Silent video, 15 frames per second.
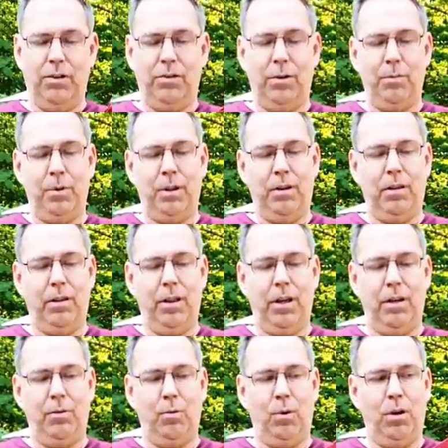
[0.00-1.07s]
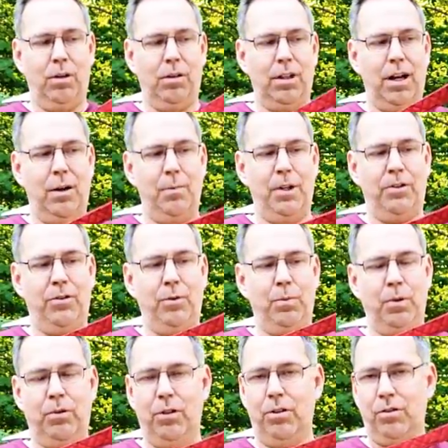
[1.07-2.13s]
something that would allow me to
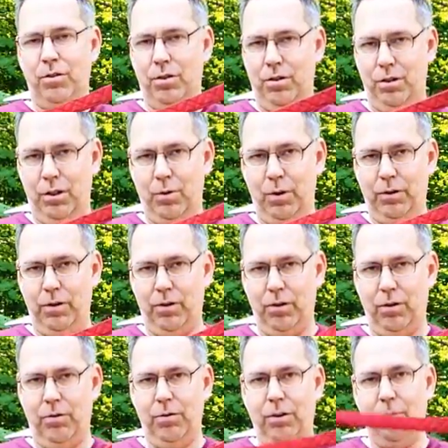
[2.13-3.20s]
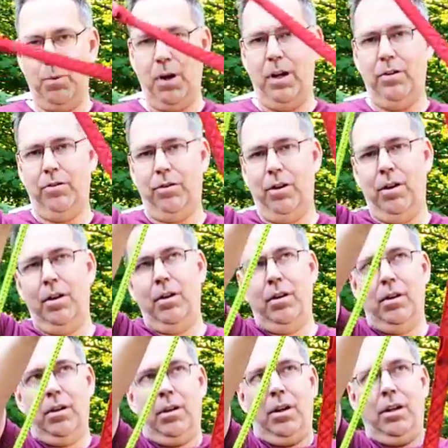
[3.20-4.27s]
position the hook once it's over the branch.
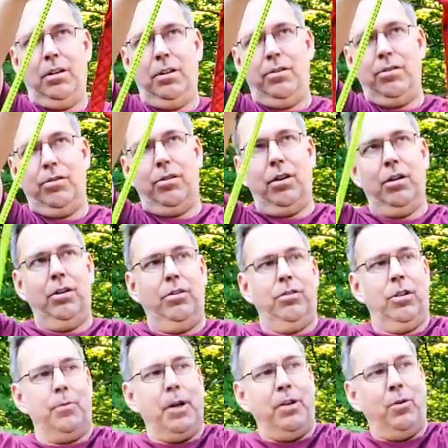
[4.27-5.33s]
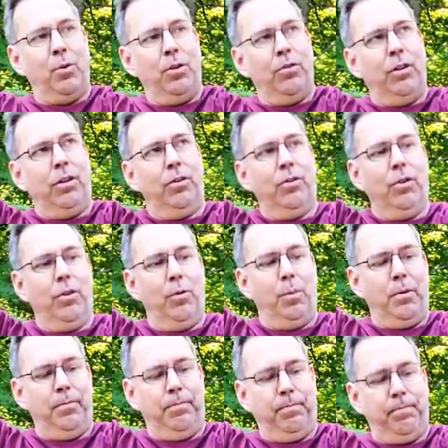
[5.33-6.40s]
And this is done usually by twisting the rope
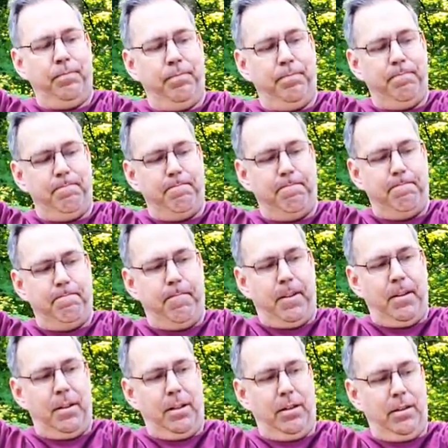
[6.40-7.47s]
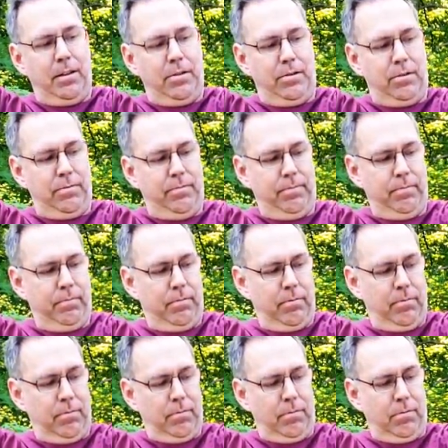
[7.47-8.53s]
like this.
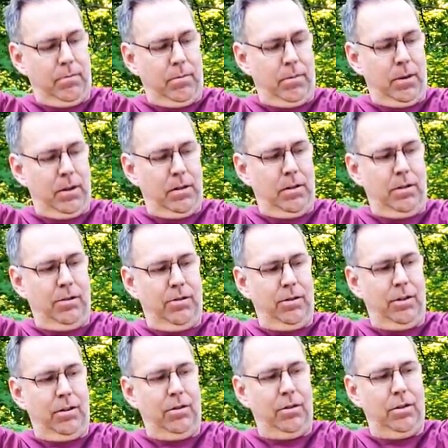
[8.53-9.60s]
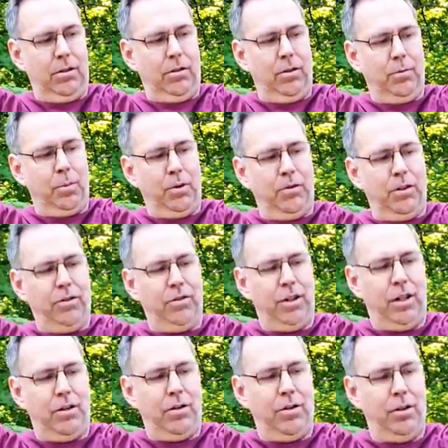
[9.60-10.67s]
And you can see you can, you can position
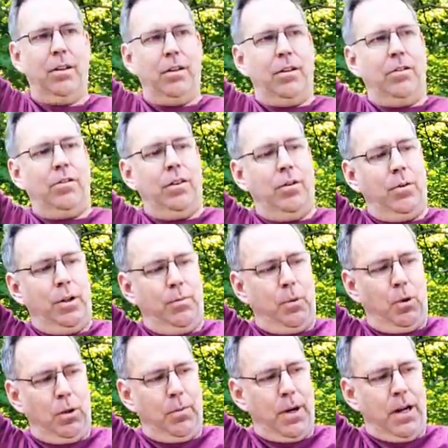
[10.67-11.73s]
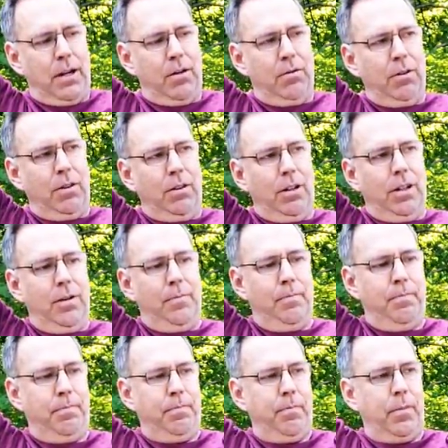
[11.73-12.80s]
that hook so that when you pull it back over the limb,
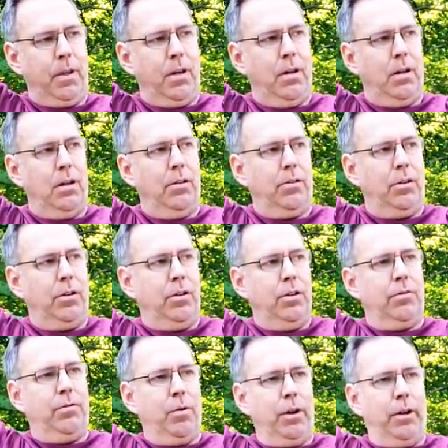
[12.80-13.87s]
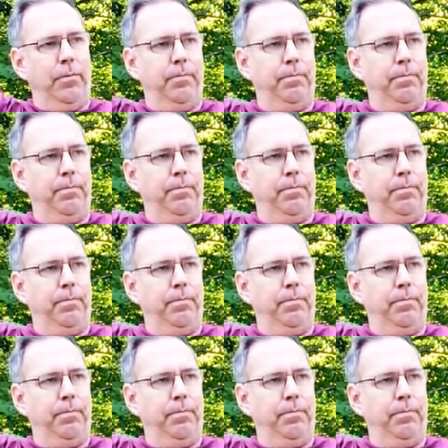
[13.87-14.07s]
uh, it's gonna hook for you.